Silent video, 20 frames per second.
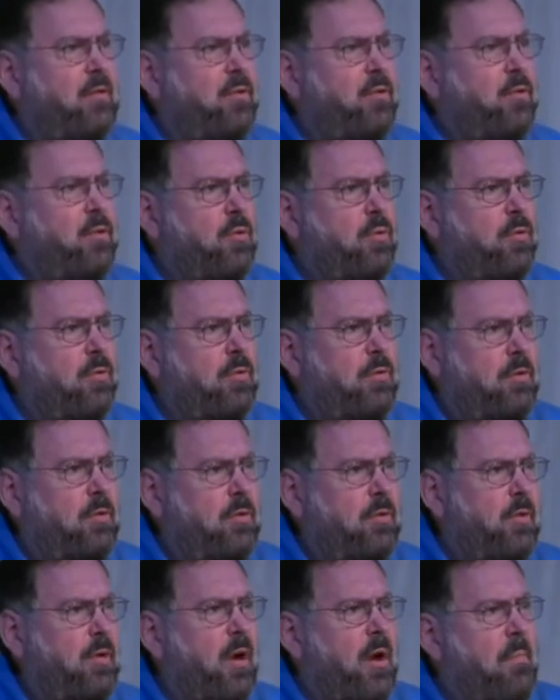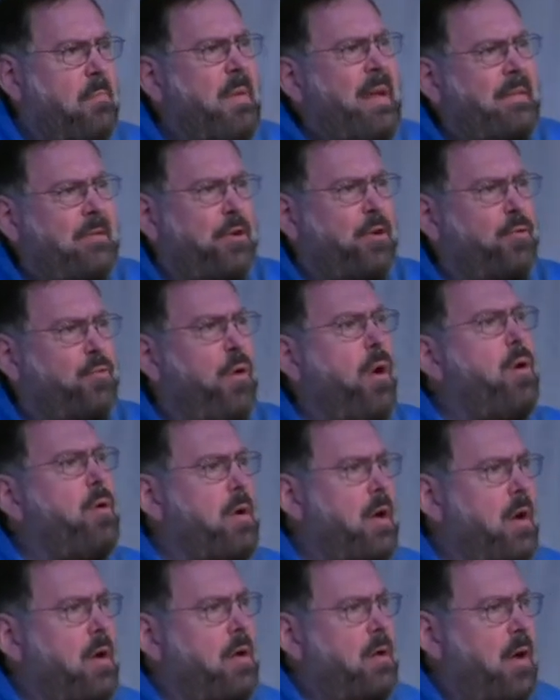to meet their
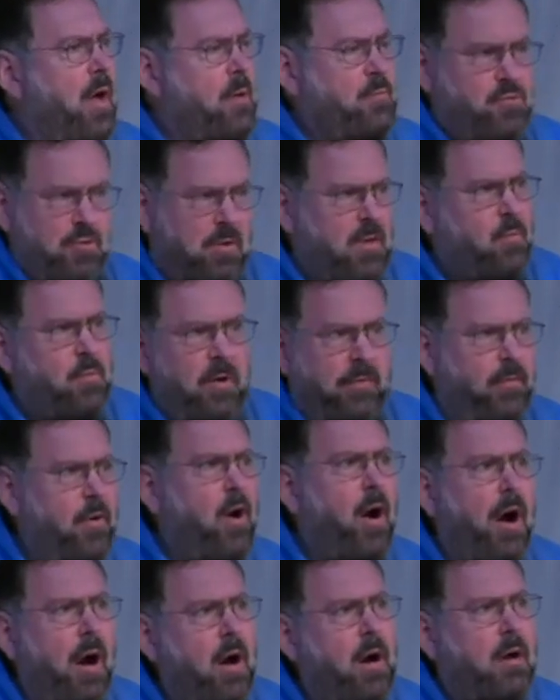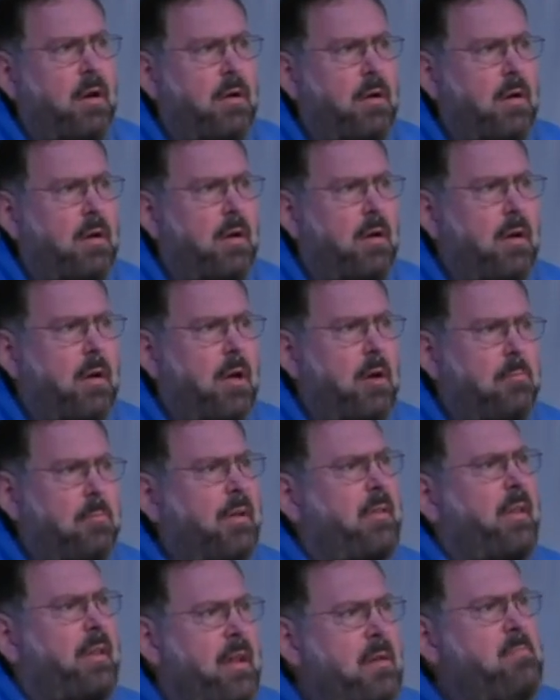quota. I'm sure they worked very hard,
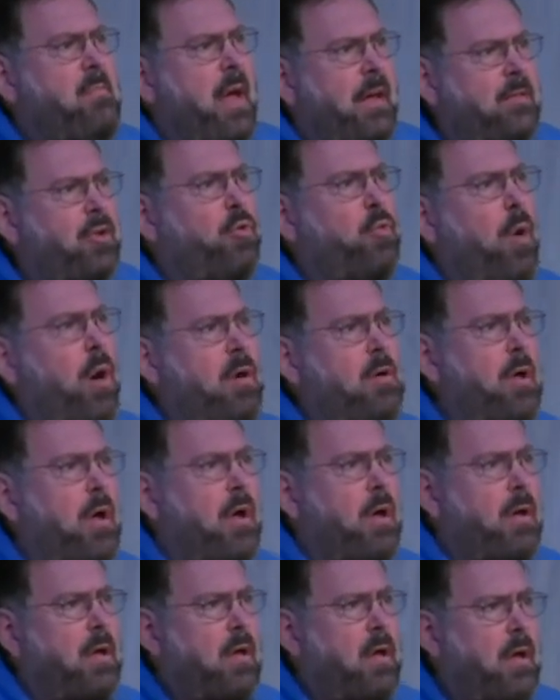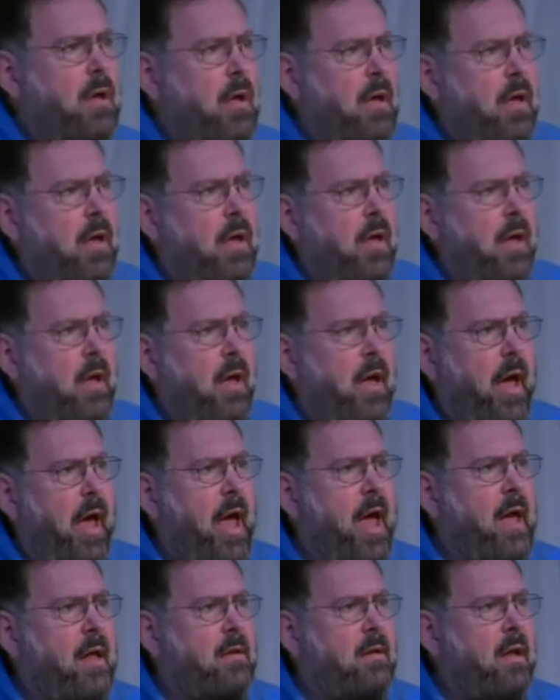but they didn't make the quota.
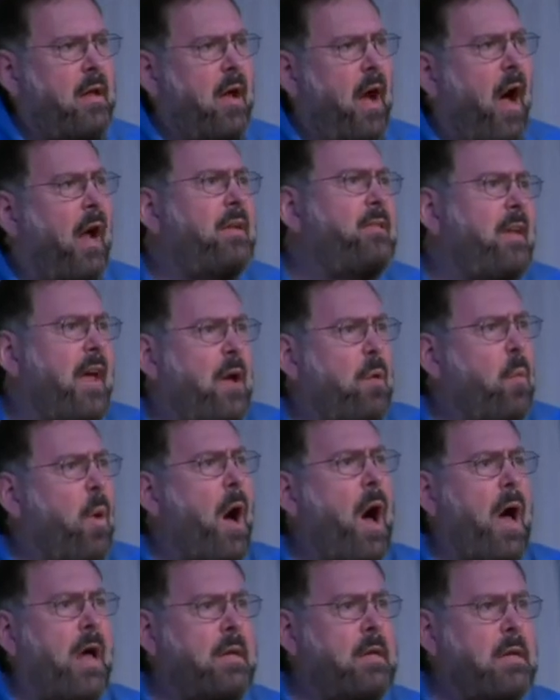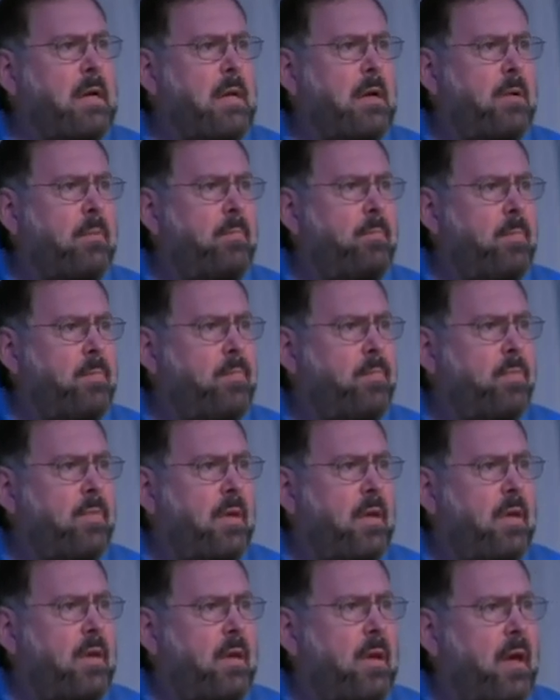And on day one,
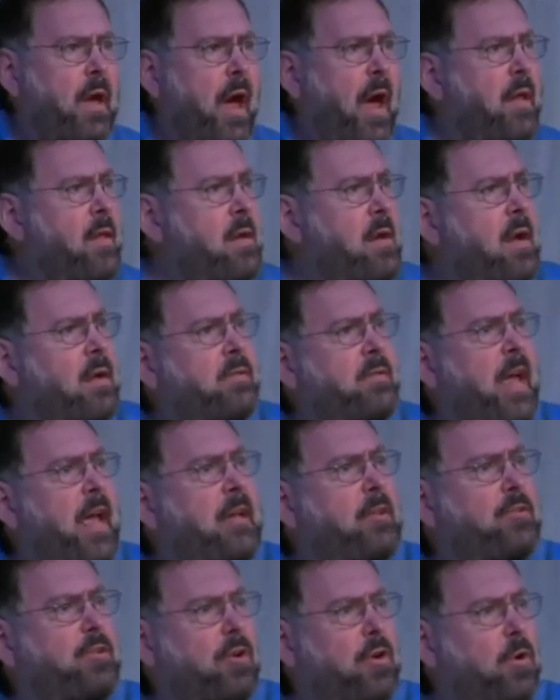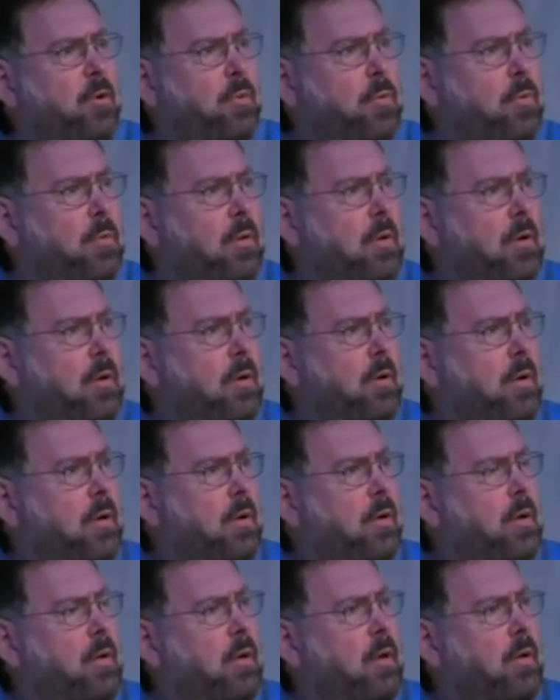and then on day two,
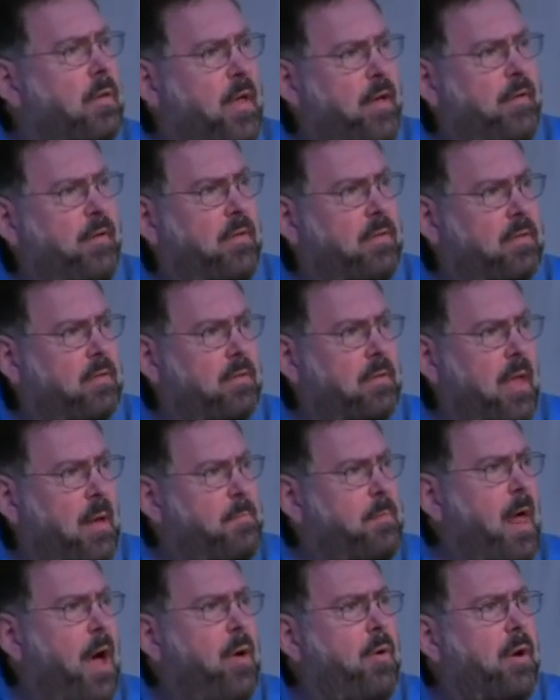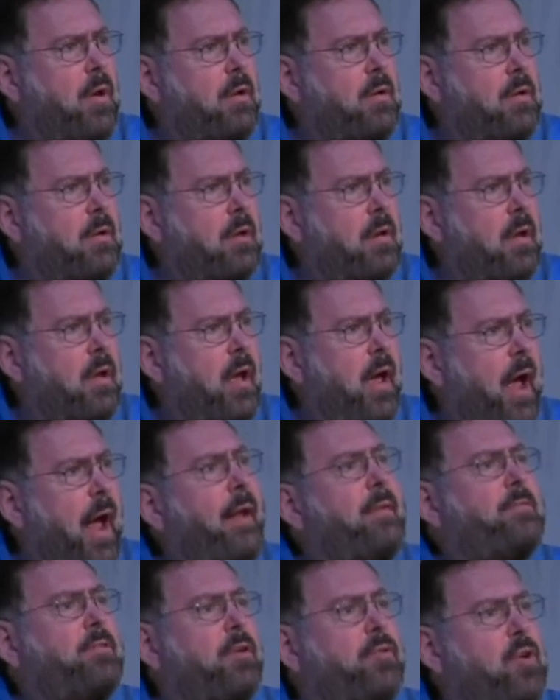they blow it.
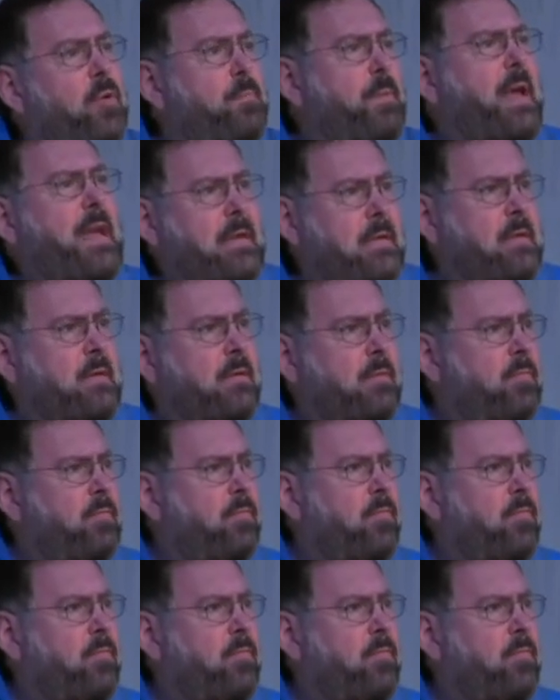And so they're beaten.